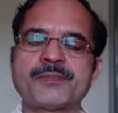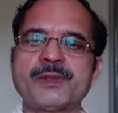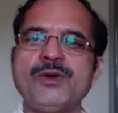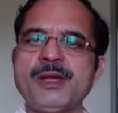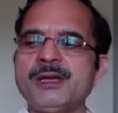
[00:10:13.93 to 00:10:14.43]

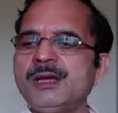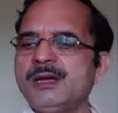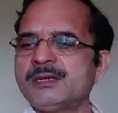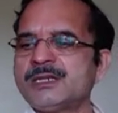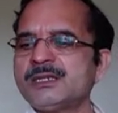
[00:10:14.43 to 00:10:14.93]
Okay,
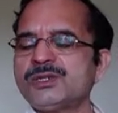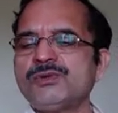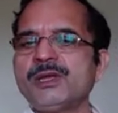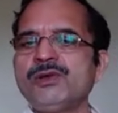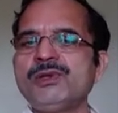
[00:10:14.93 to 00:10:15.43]
just
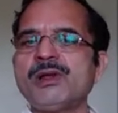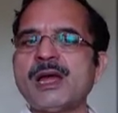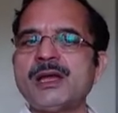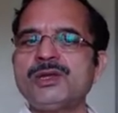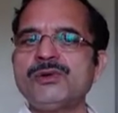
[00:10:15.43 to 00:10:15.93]
to give
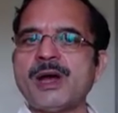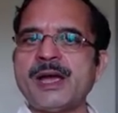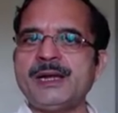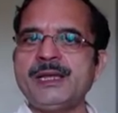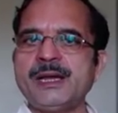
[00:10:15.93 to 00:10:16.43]
you
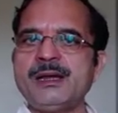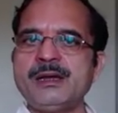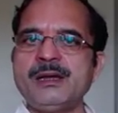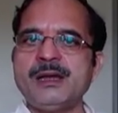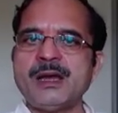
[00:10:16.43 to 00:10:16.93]
idea,
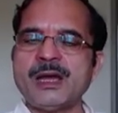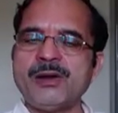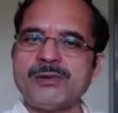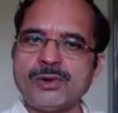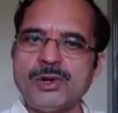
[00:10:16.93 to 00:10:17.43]
I
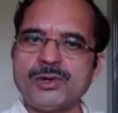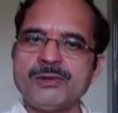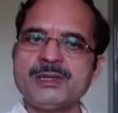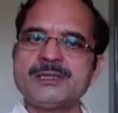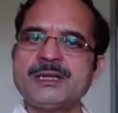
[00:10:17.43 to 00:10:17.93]
have told
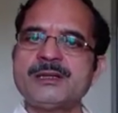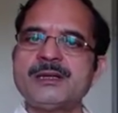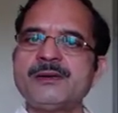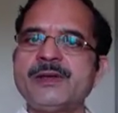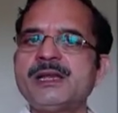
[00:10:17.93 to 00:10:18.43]
you these are
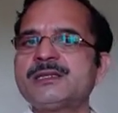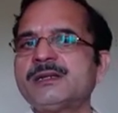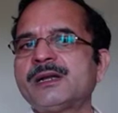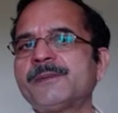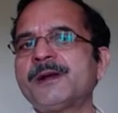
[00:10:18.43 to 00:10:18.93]
the various
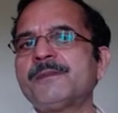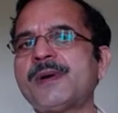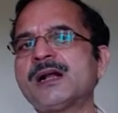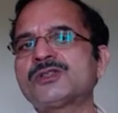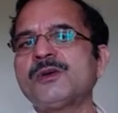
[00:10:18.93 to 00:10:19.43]
different
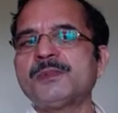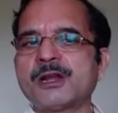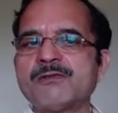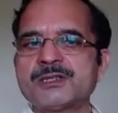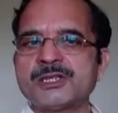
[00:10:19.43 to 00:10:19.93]
parts of
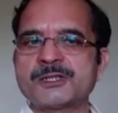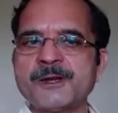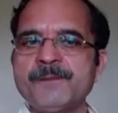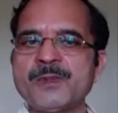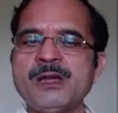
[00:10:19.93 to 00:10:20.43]
nervous
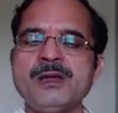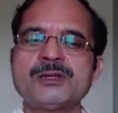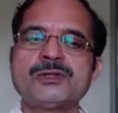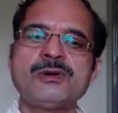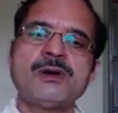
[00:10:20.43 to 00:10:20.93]
system.
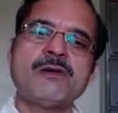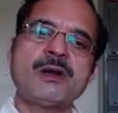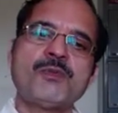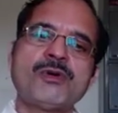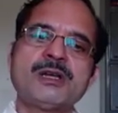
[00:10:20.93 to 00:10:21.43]
So
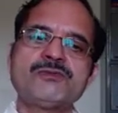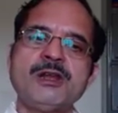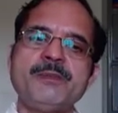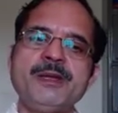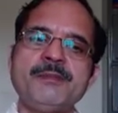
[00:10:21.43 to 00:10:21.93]
our focus
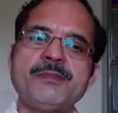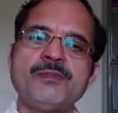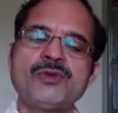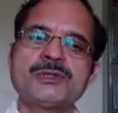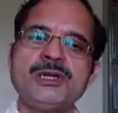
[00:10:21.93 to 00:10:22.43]
will be
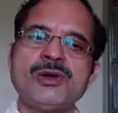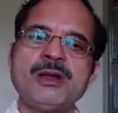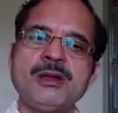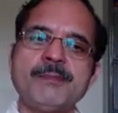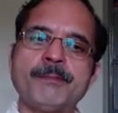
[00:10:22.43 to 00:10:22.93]
mostly
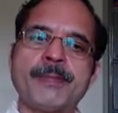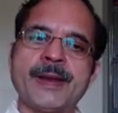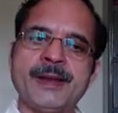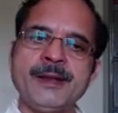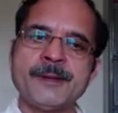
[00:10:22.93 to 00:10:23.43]
on
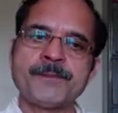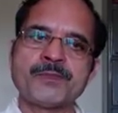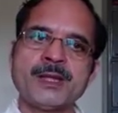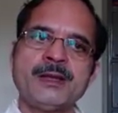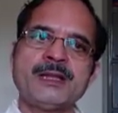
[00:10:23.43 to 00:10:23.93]
brain.
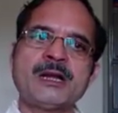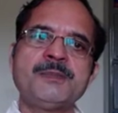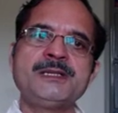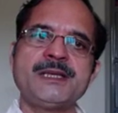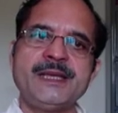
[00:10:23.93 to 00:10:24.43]
That
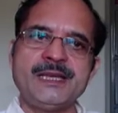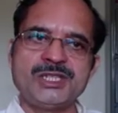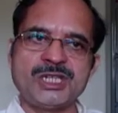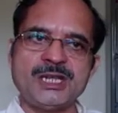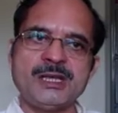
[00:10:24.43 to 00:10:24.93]
means
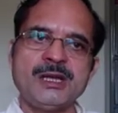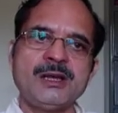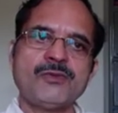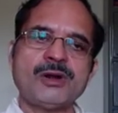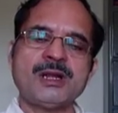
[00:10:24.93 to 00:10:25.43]
EEG.
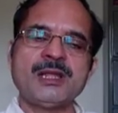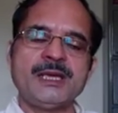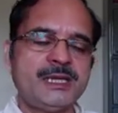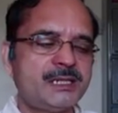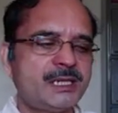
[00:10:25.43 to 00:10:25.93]
What are the
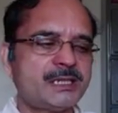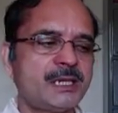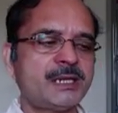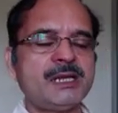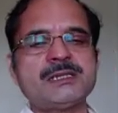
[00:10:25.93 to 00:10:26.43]
EEG
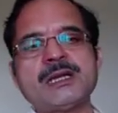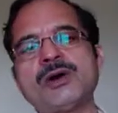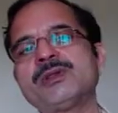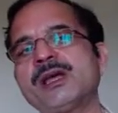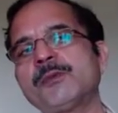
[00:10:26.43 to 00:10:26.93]
signals? How
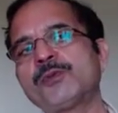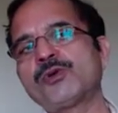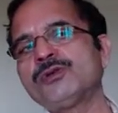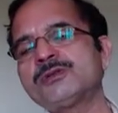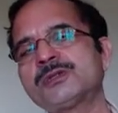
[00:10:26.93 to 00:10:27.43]
they are
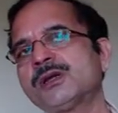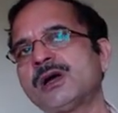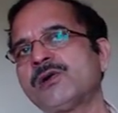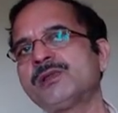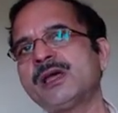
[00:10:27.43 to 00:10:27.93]
produced?
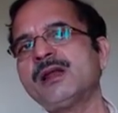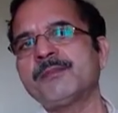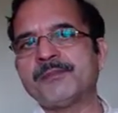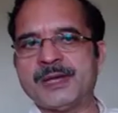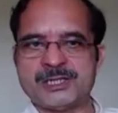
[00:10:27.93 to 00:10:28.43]
How they are
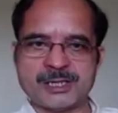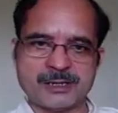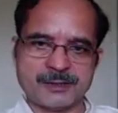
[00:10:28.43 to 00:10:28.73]
measured?